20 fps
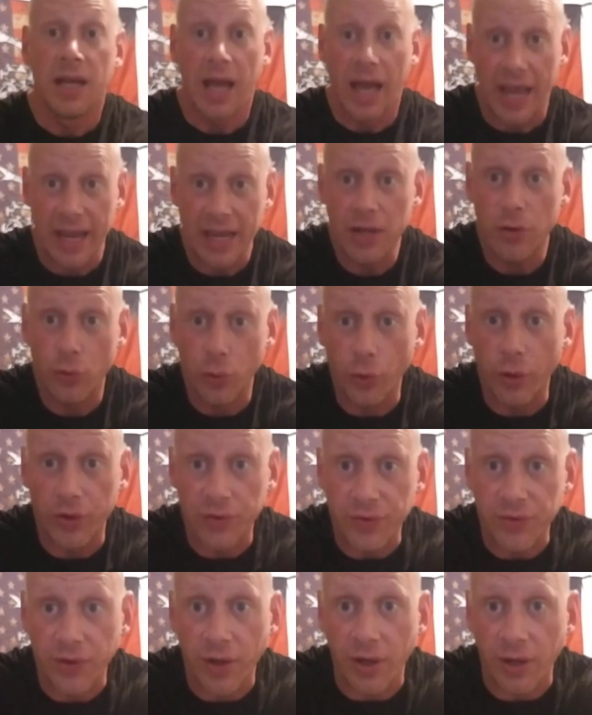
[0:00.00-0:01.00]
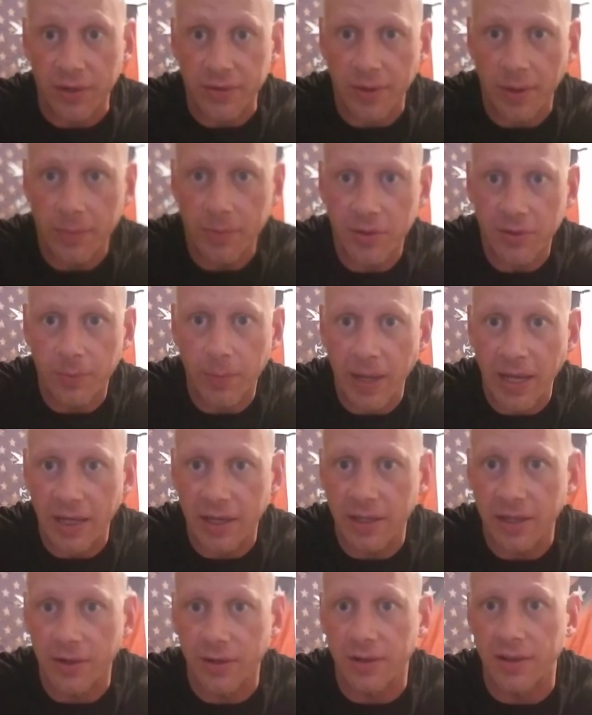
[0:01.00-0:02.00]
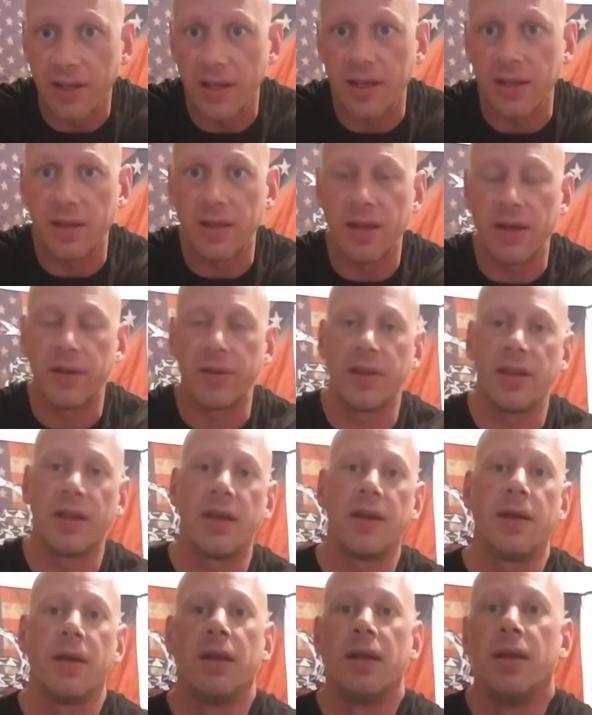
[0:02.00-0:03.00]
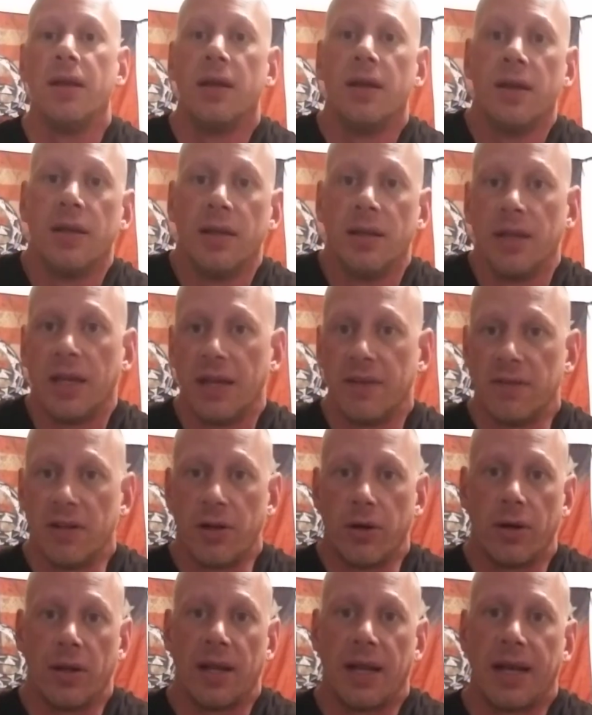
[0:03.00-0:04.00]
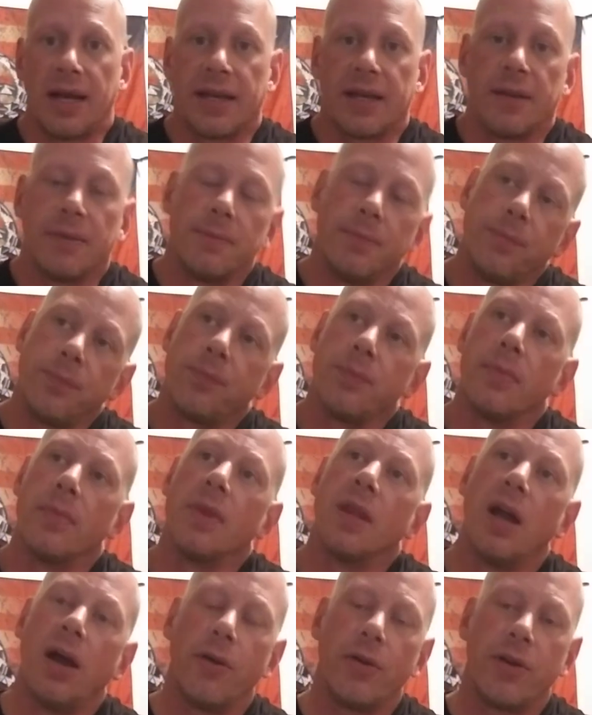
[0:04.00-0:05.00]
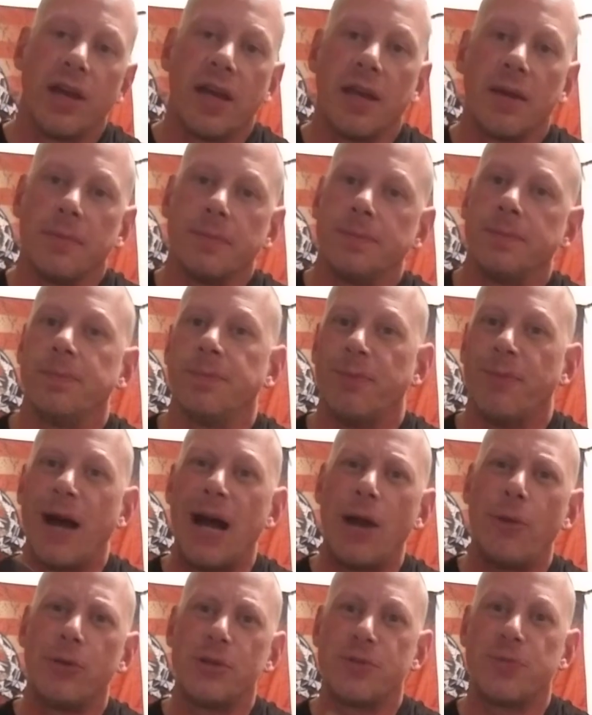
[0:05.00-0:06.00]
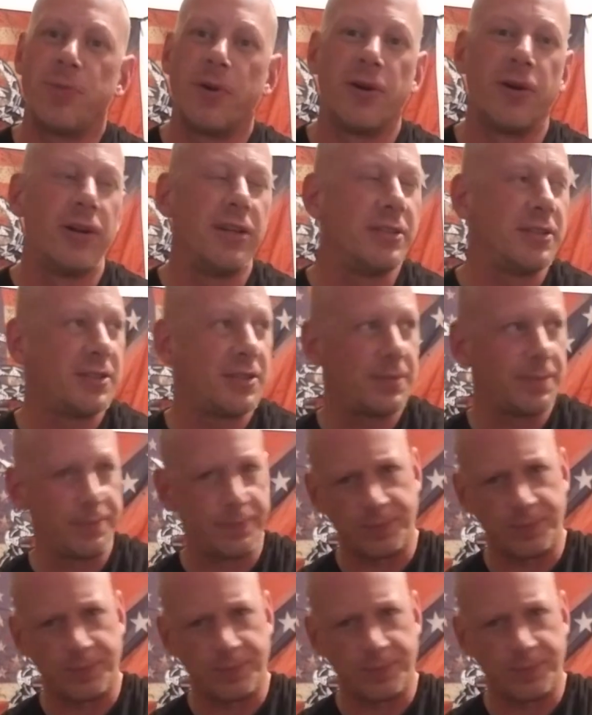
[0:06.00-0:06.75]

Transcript: Android sucks. I'm just about here to tell you all that, even though I like it. Okay, my response.